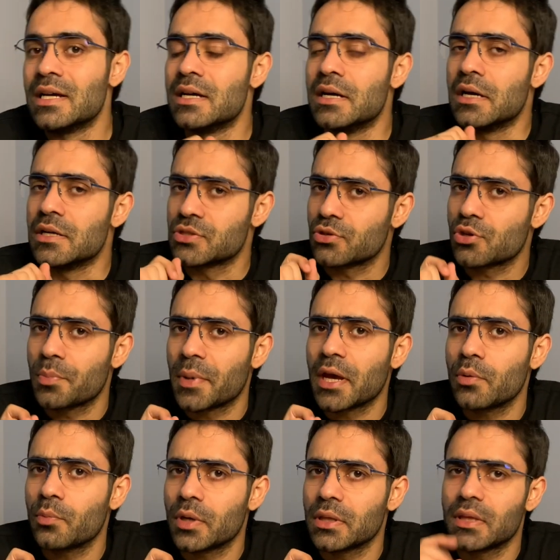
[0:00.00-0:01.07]
So to
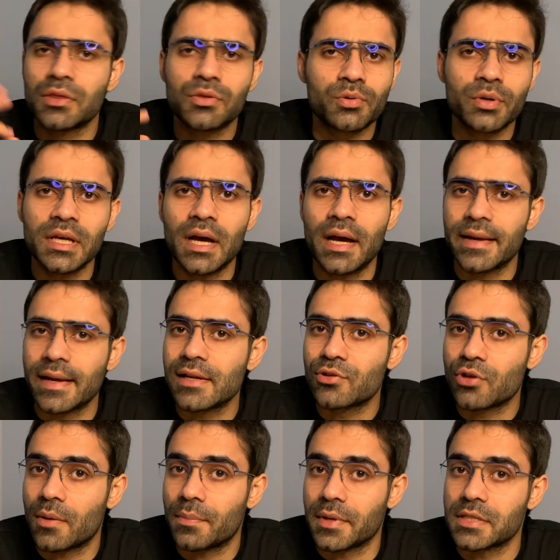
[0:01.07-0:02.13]
begin with, the three high yield
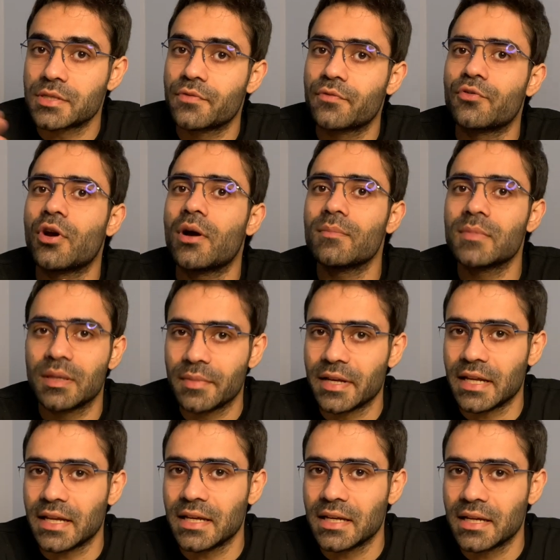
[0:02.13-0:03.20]
topics from the
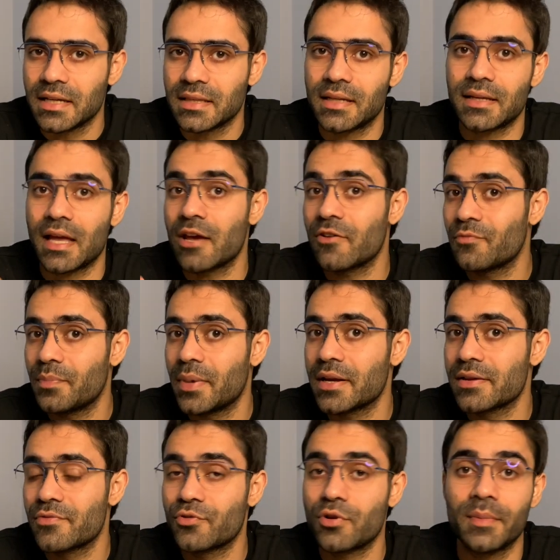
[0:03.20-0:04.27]
many that I have
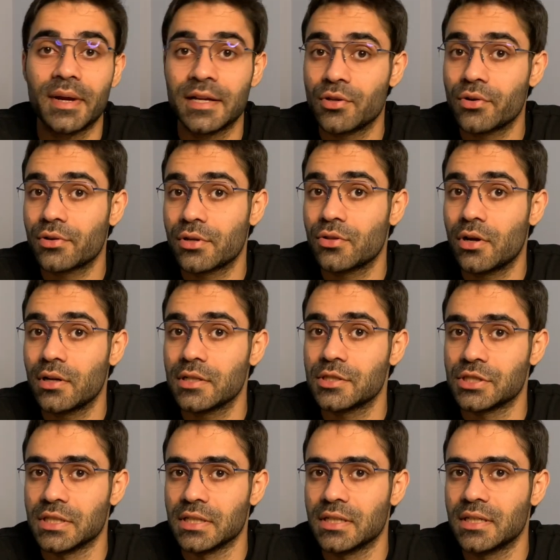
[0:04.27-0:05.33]
picked from
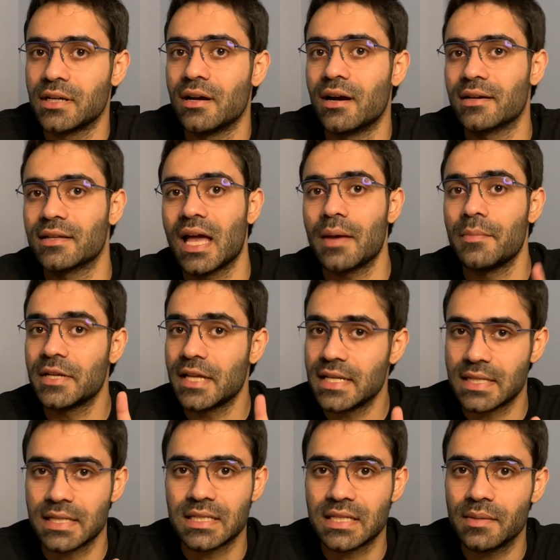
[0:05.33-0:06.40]
endocrinology are
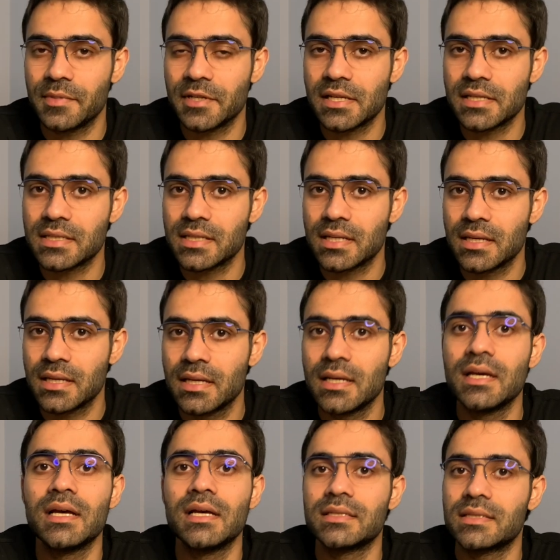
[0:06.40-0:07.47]
diabetes insipidus,
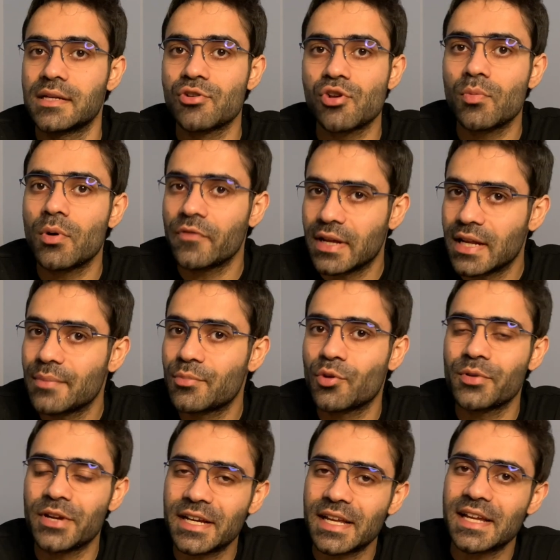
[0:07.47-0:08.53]
syndrome of
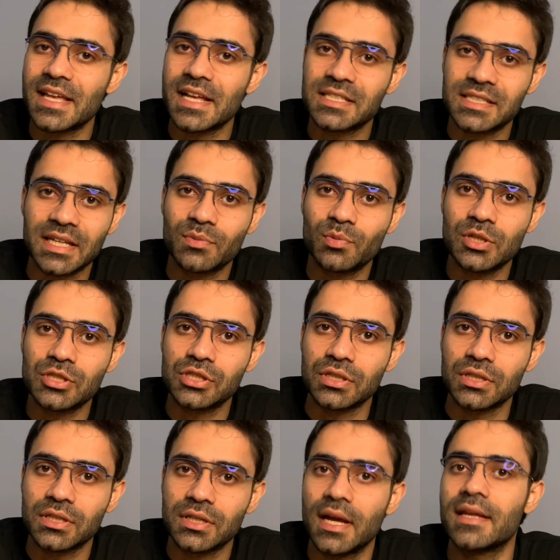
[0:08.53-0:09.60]
inappropriate ADH
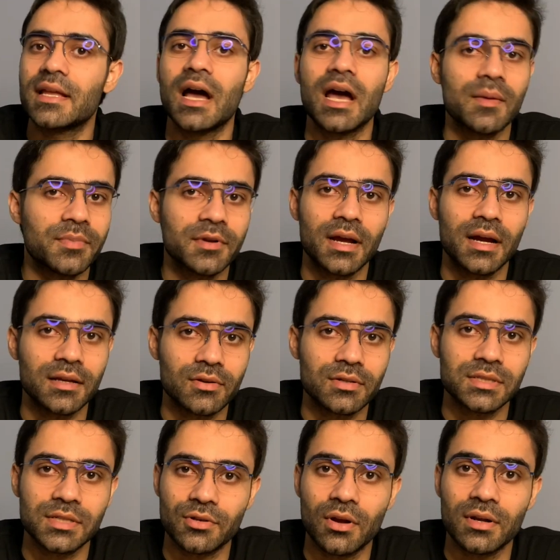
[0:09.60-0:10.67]
secretion, and
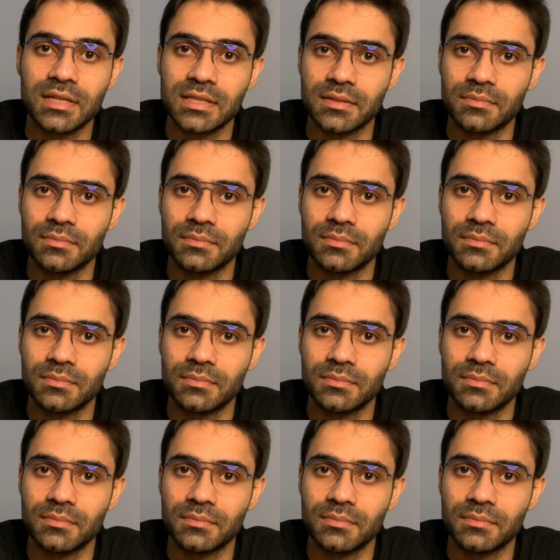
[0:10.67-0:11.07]
hyperaldosteronism.